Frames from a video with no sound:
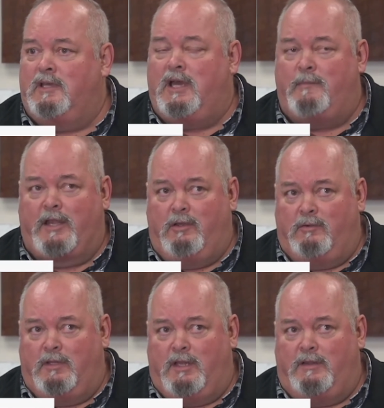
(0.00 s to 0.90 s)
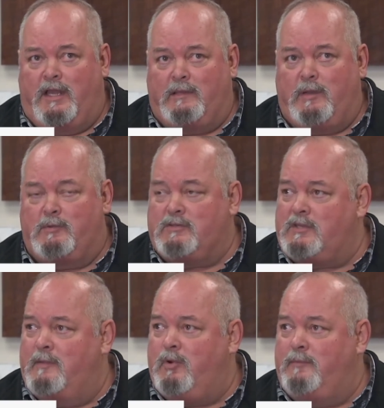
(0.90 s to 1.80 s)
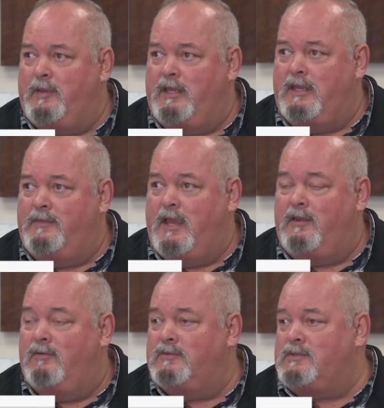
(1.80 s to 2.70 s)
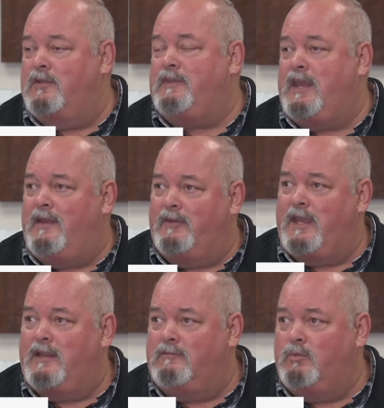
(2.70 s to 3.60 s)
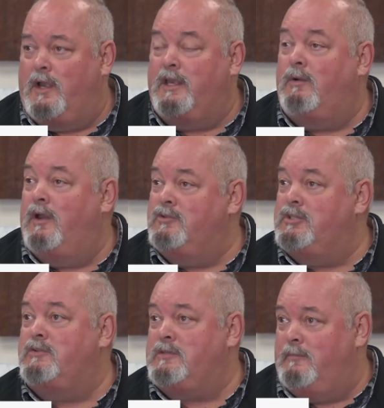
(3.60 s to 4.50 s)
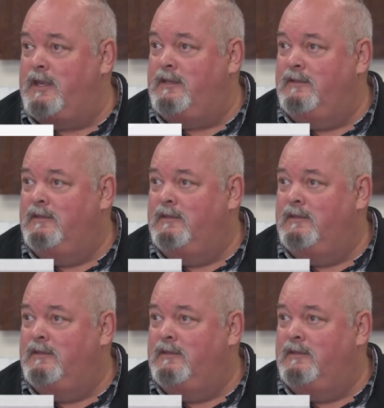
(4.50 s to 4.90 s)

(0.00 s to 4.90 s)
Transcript: Um, I know a, a, lot of the members of Sandpoint PD, and they don't start the day every day wanting to go out and shoot somebody.